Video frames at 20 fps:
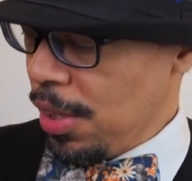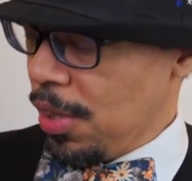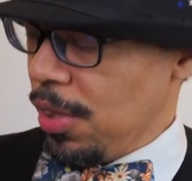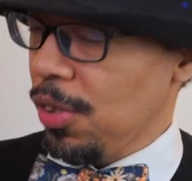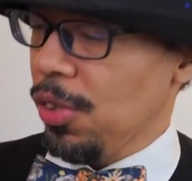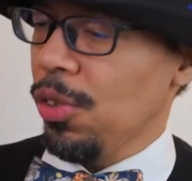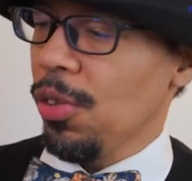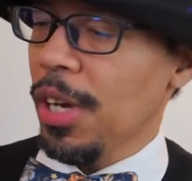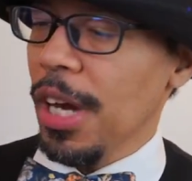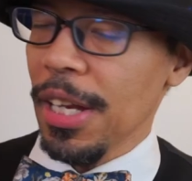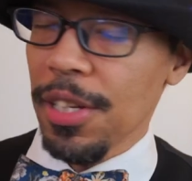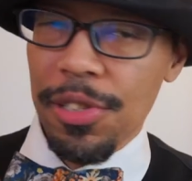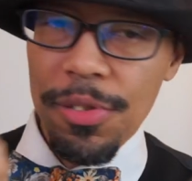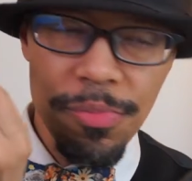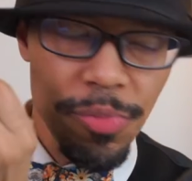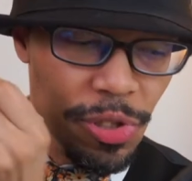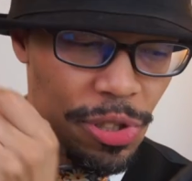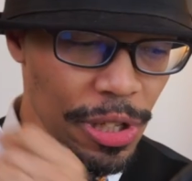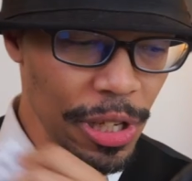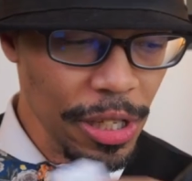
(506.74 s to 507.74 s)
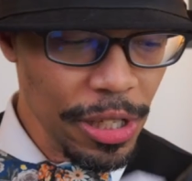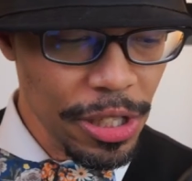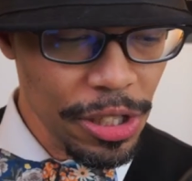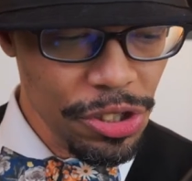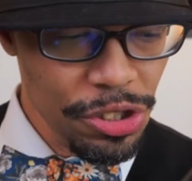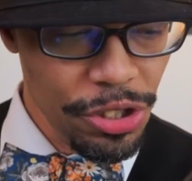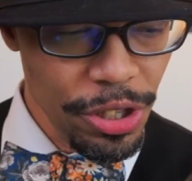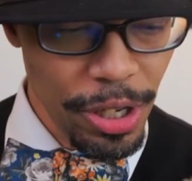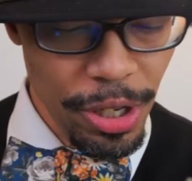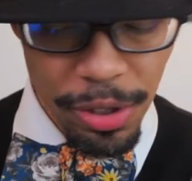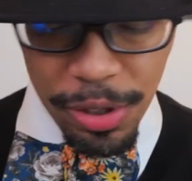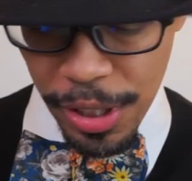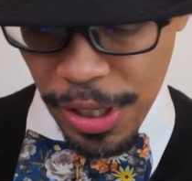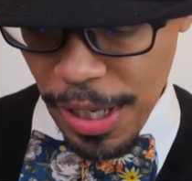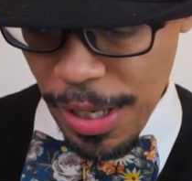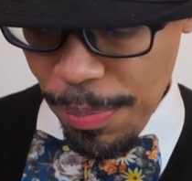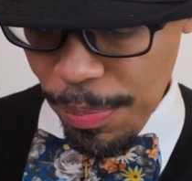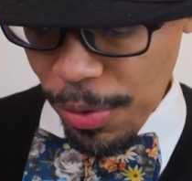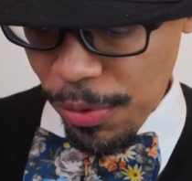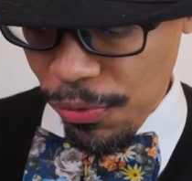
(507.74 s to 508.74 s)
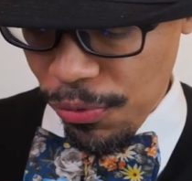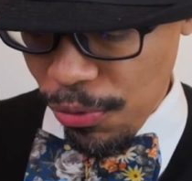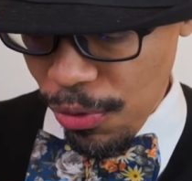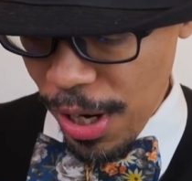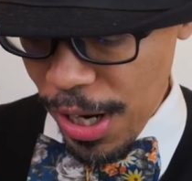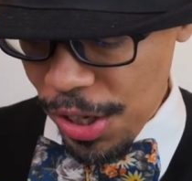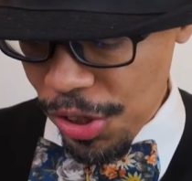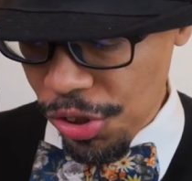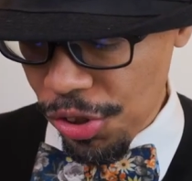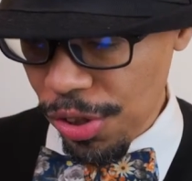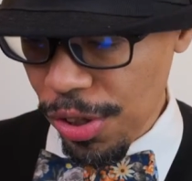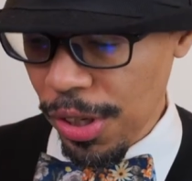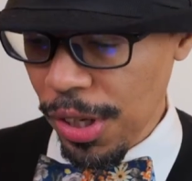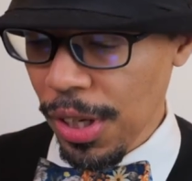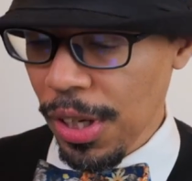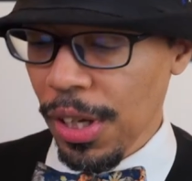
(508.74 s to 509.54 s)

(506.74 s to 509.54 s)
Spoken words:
You got some silica gel to keep it fresh.